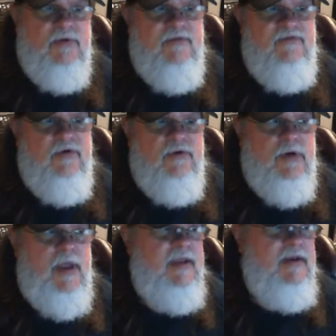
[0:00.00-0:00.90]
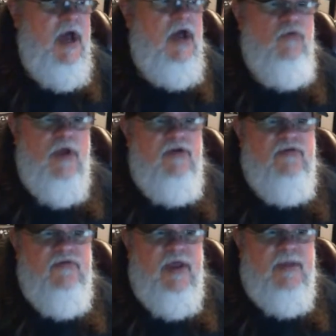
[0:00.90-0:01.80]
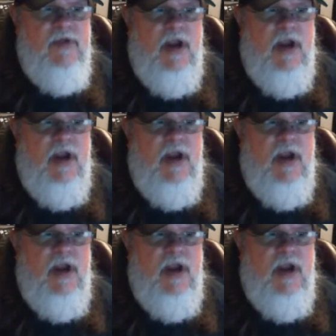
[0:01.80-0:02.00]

if you're a non-Raiders fan.